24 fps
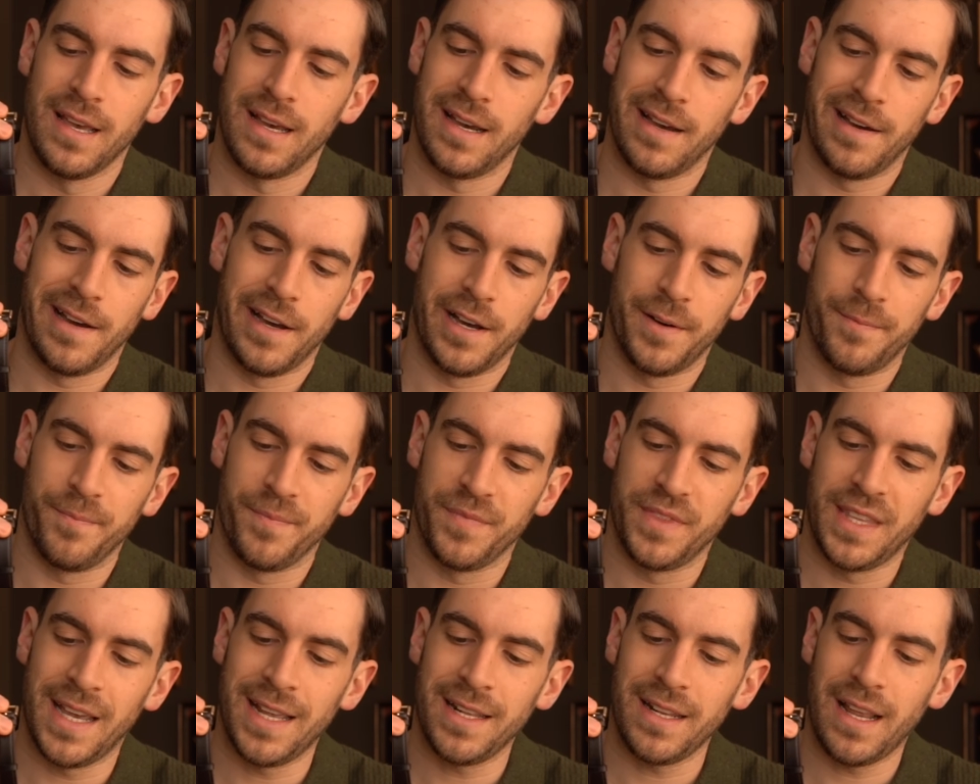
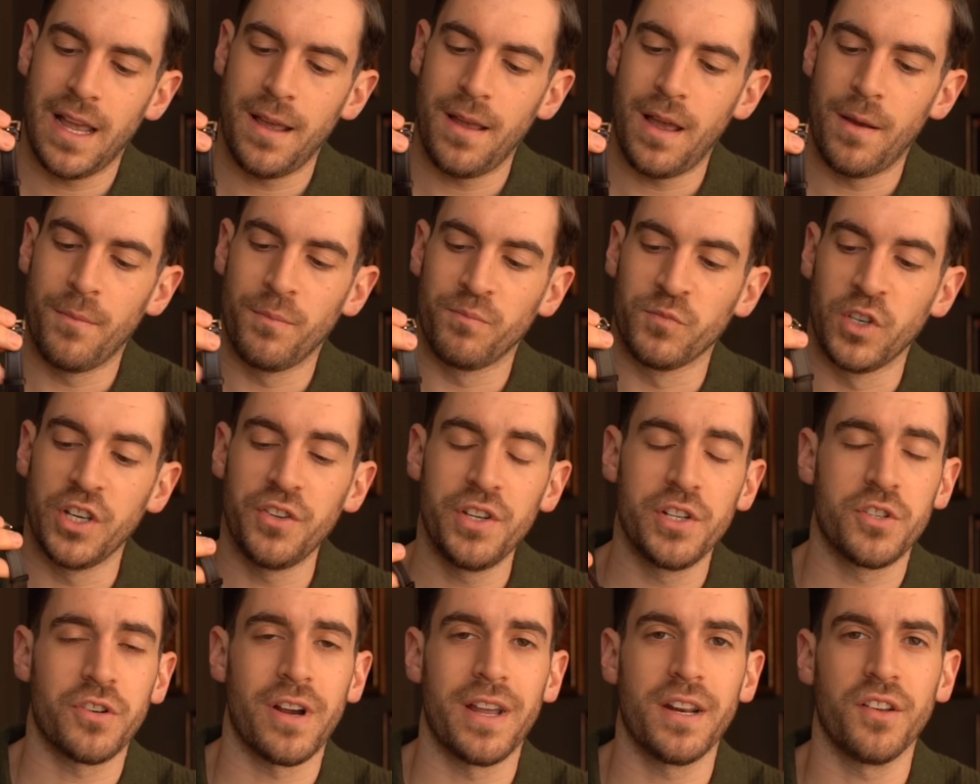I'm
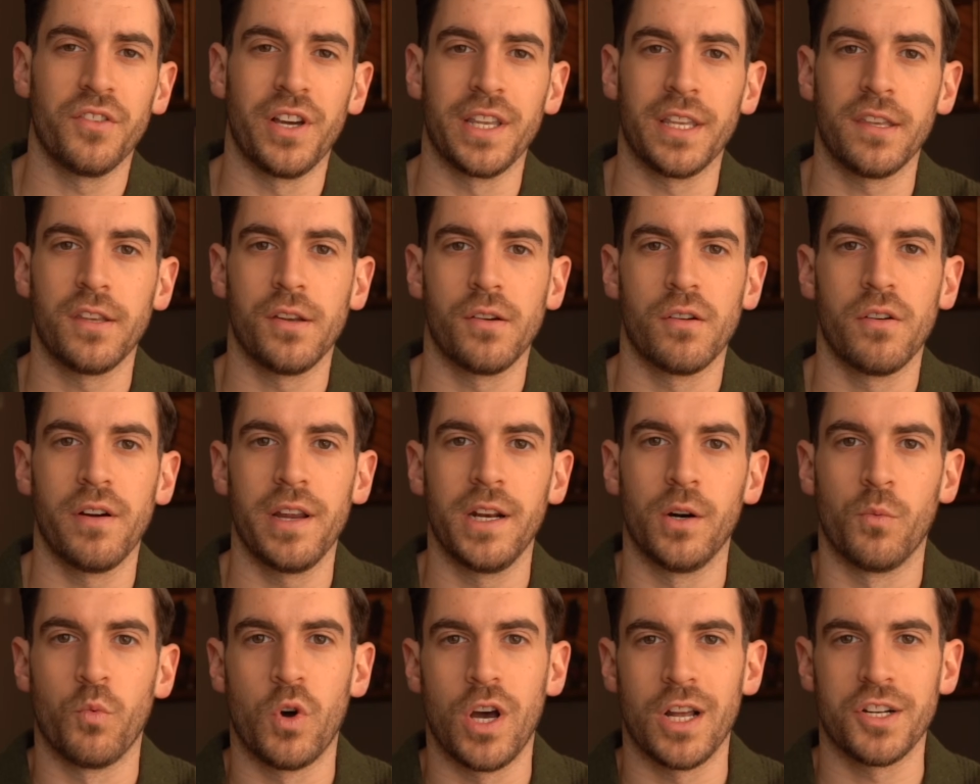really trying to like
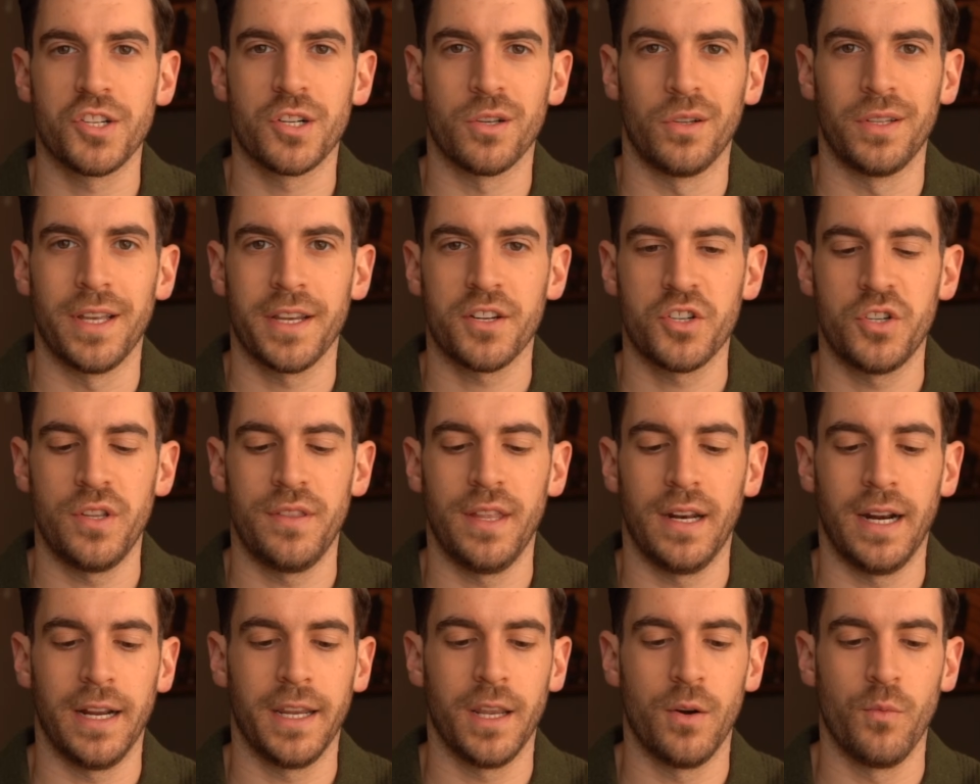curate a watch collection
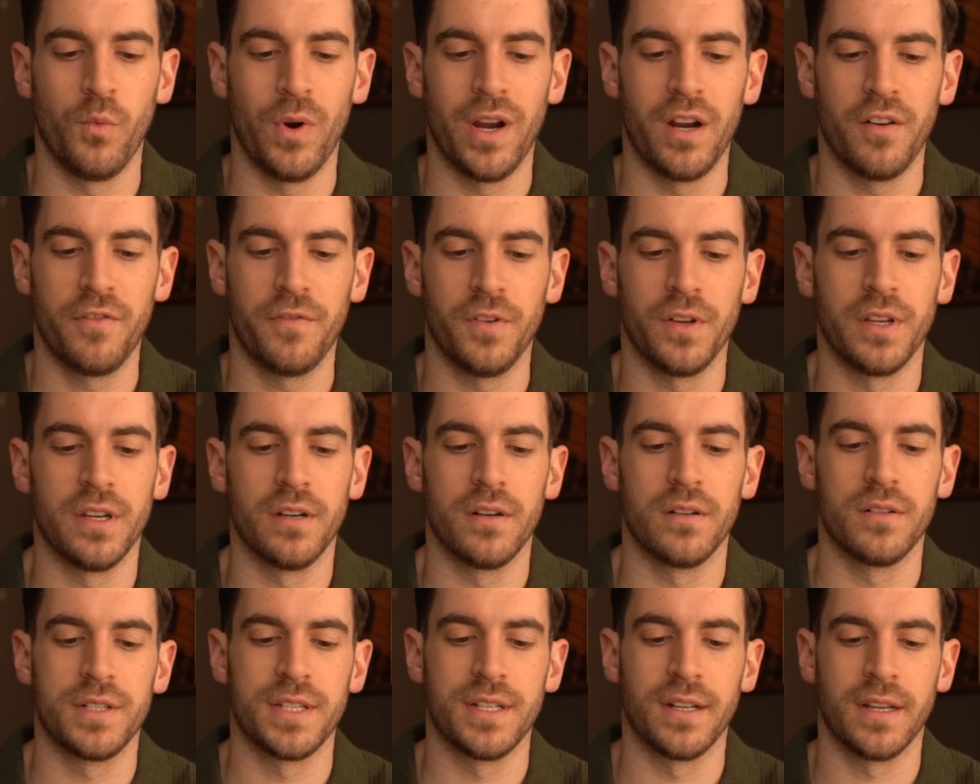that I can wear for
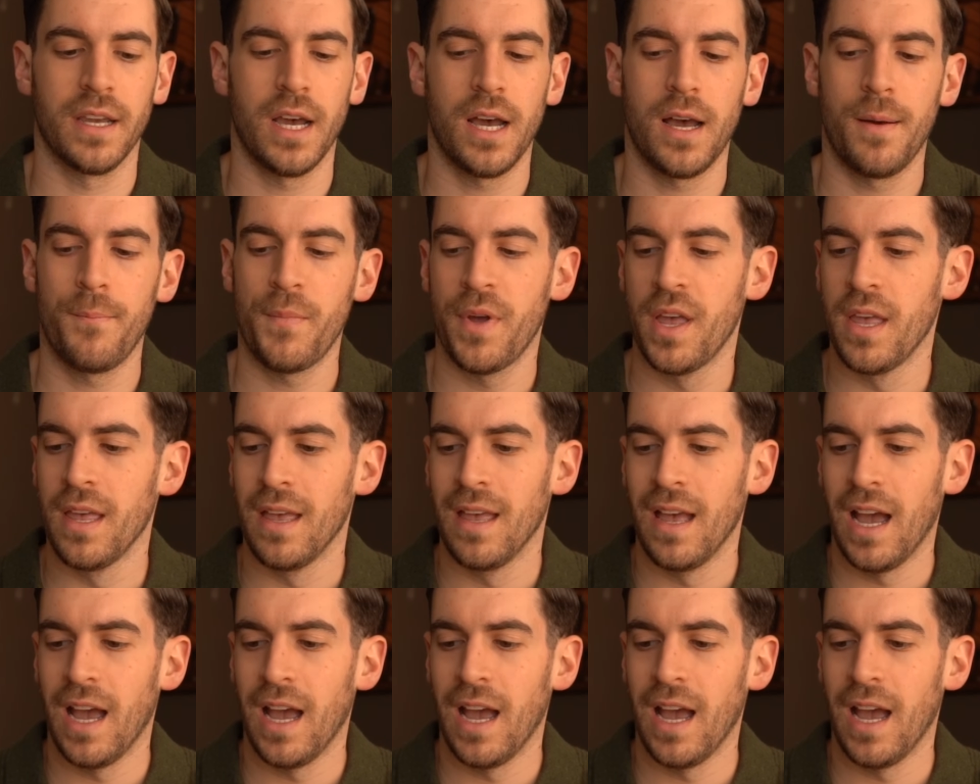years to come.